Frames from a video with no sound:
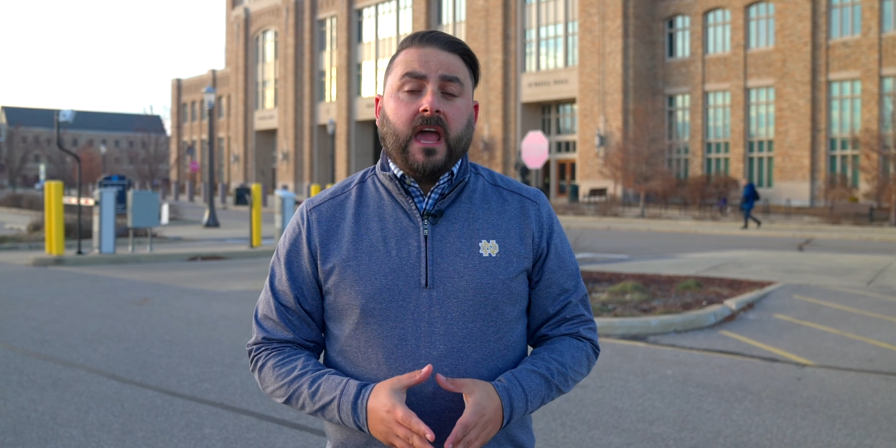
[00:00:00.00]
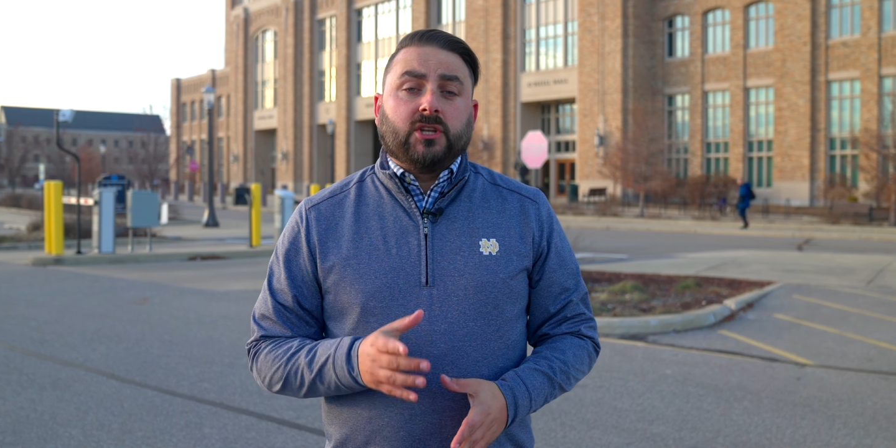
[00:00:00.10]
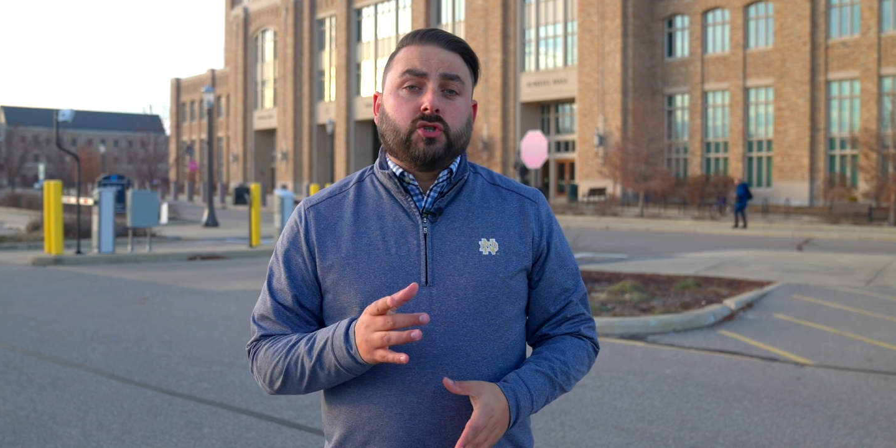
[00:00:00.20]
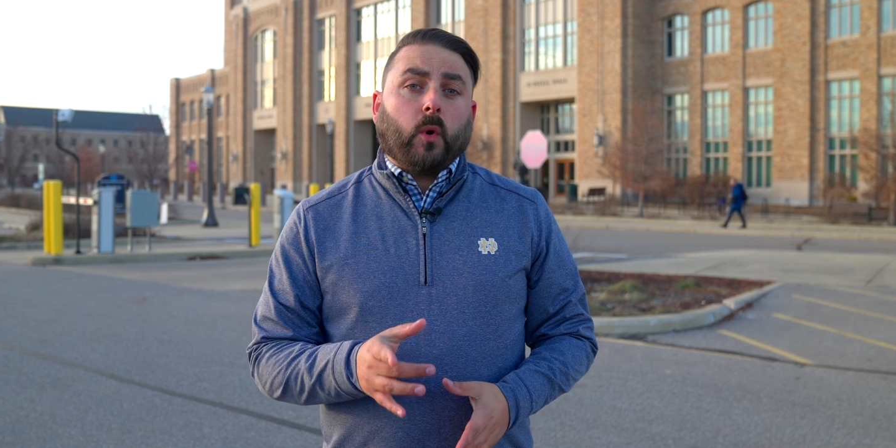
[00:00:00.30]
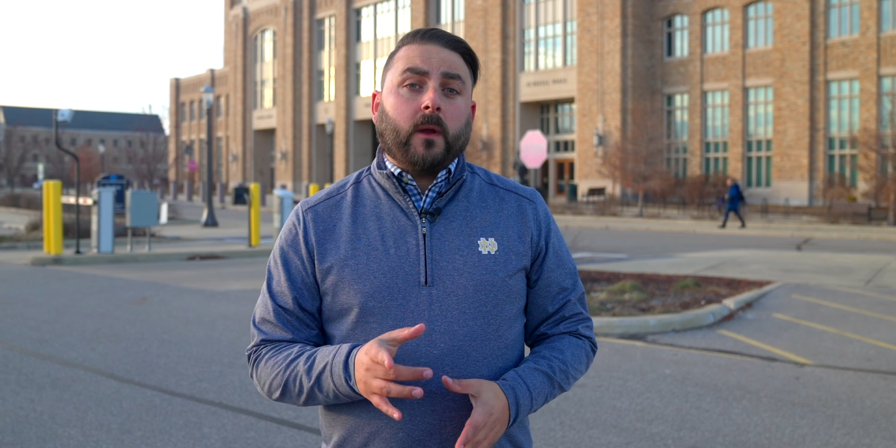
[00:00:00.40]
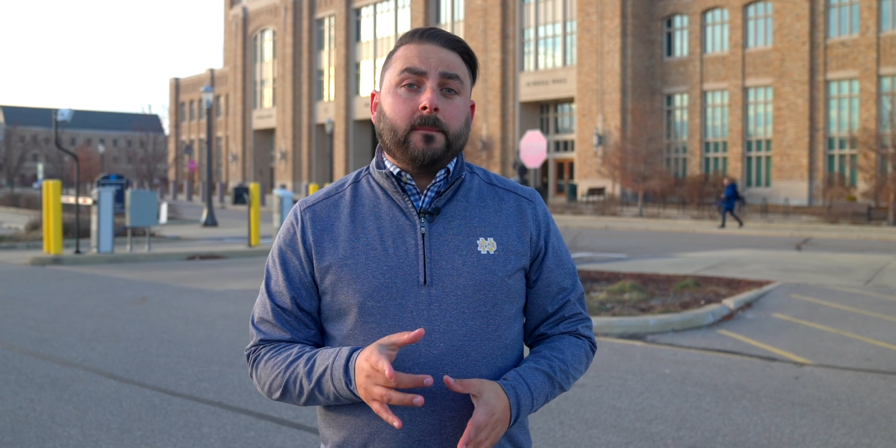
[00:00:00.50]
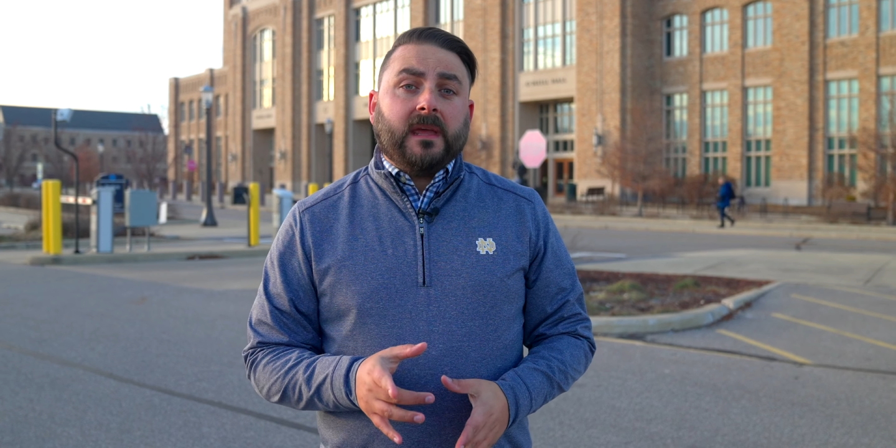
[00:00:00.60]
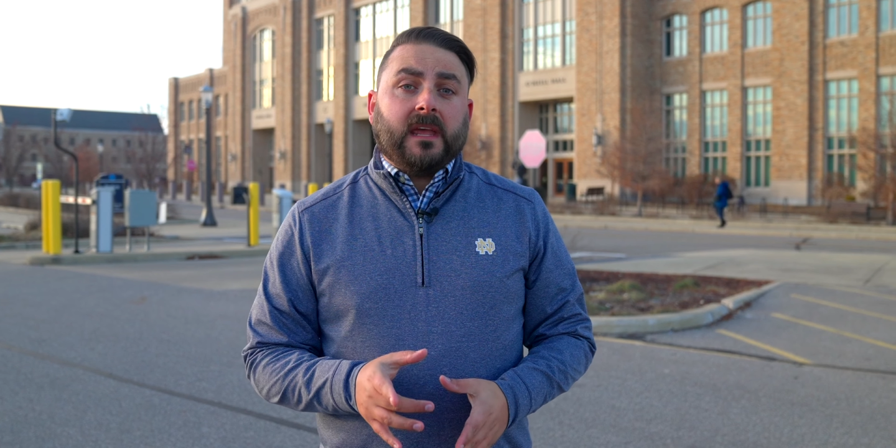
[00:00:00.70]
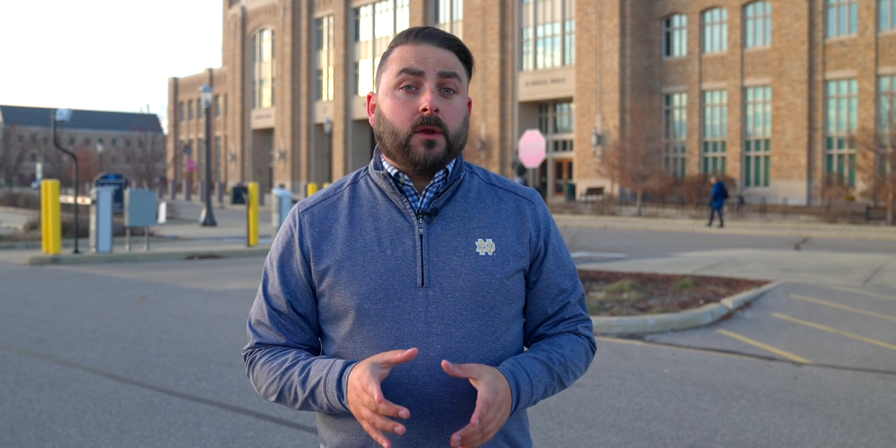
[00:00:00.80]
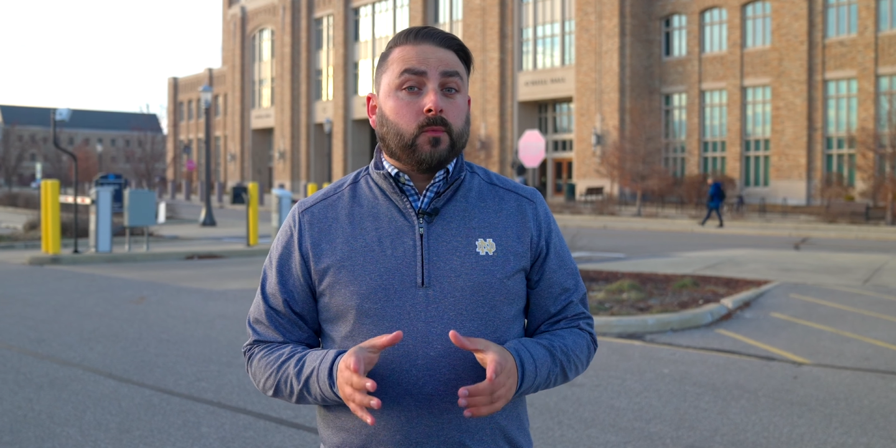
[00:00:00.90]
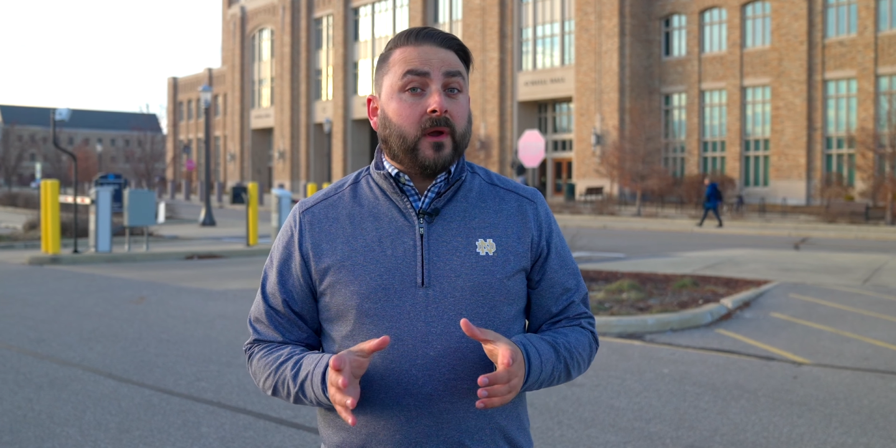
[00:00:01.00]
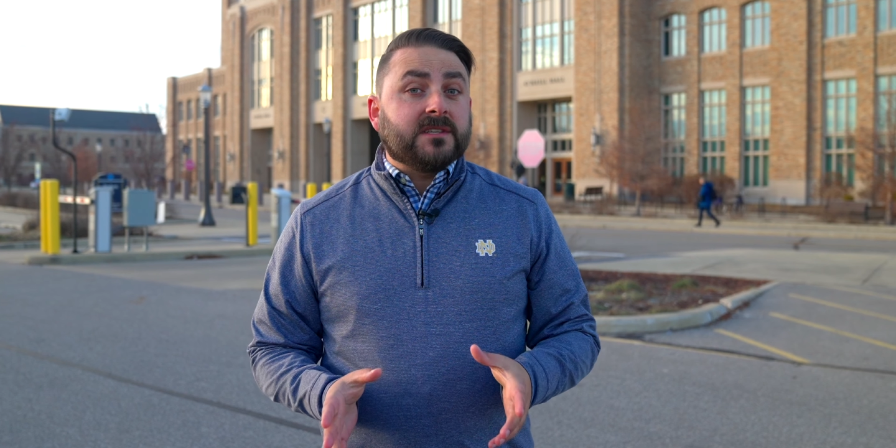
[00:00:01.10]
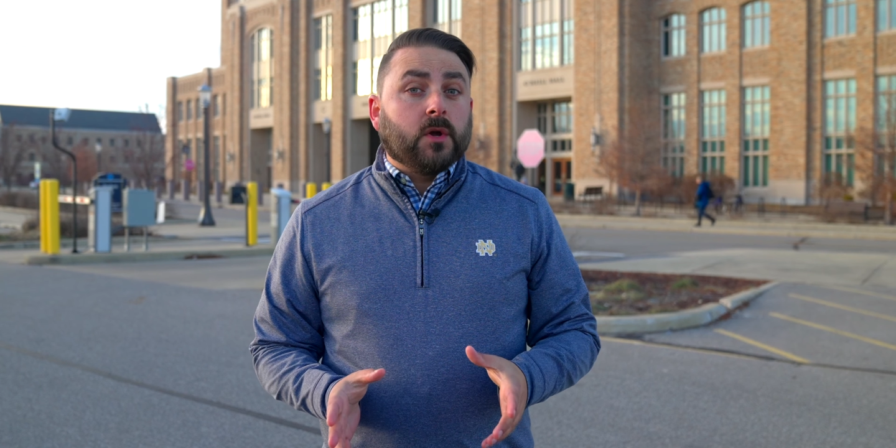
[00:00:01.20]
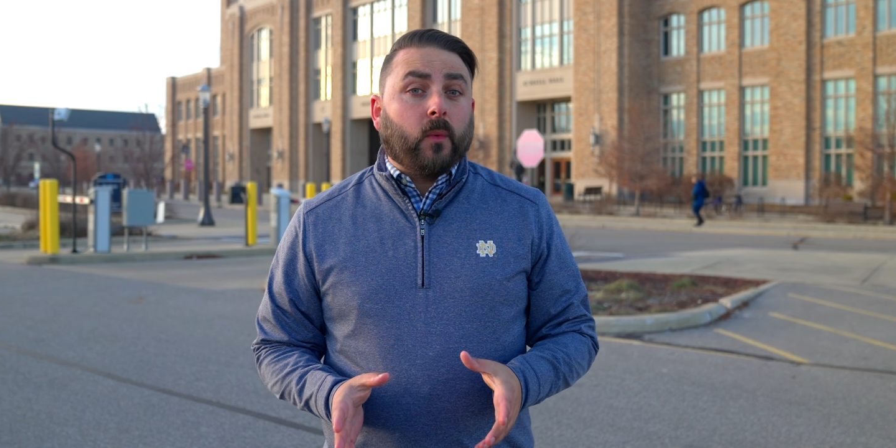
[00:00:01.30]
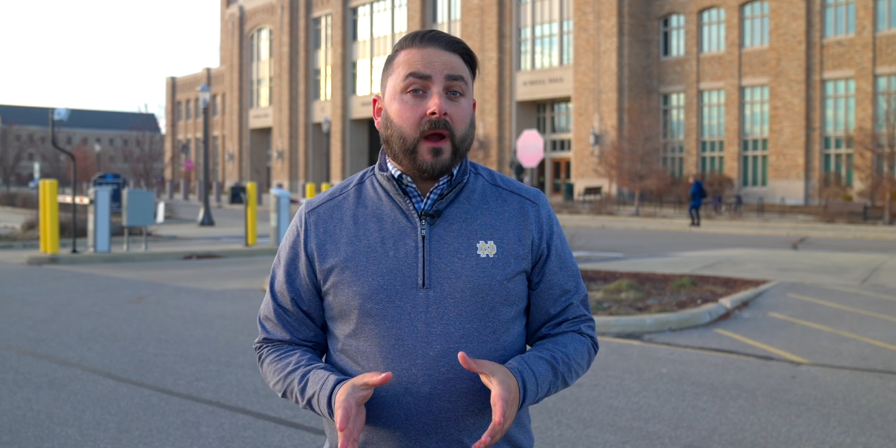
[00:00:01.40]
and join me in
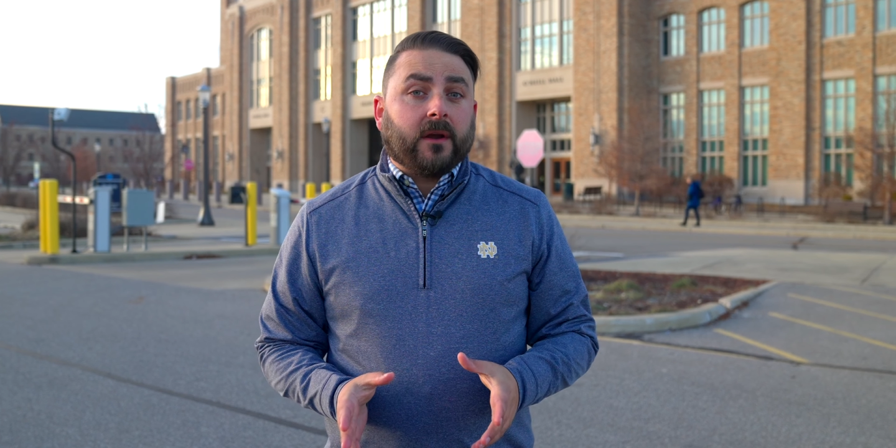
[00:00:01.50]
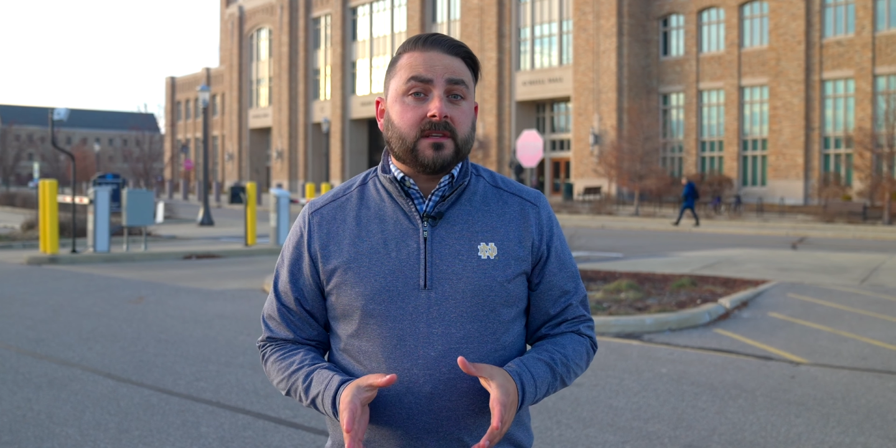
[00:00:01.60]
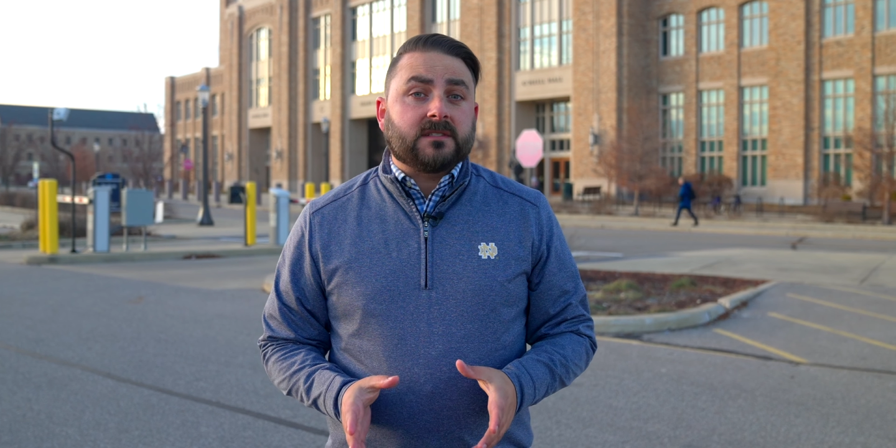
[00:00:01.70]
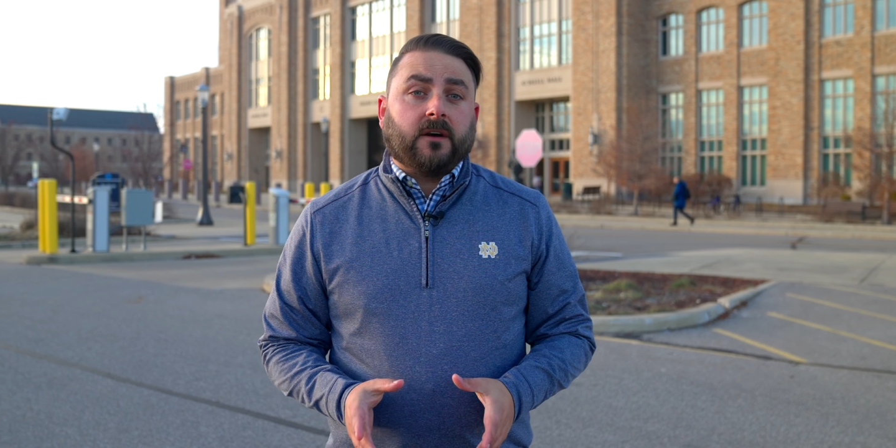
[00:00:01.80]
raising awareness